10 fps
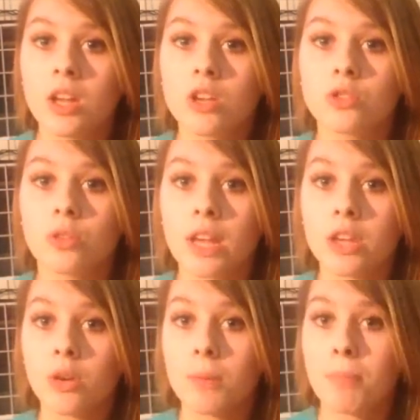so that
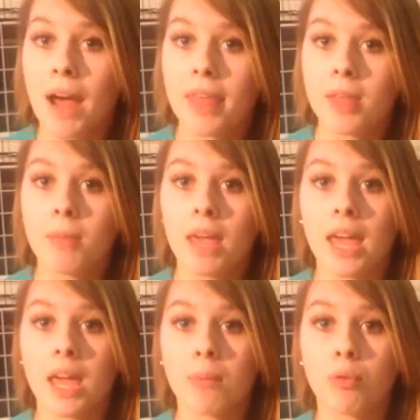you could buy them
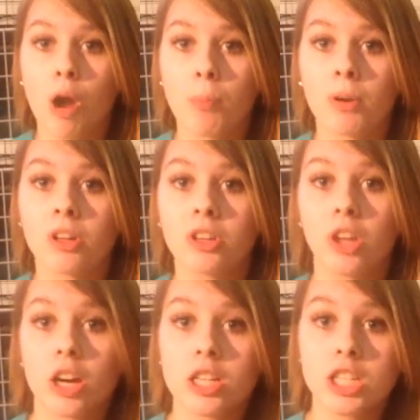a proper
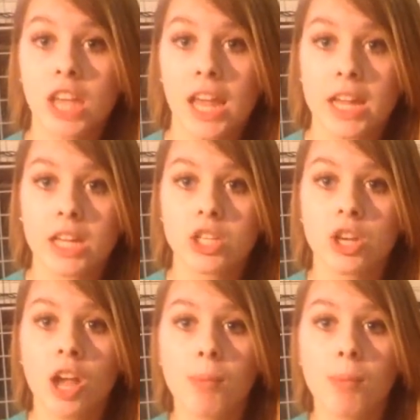large cage,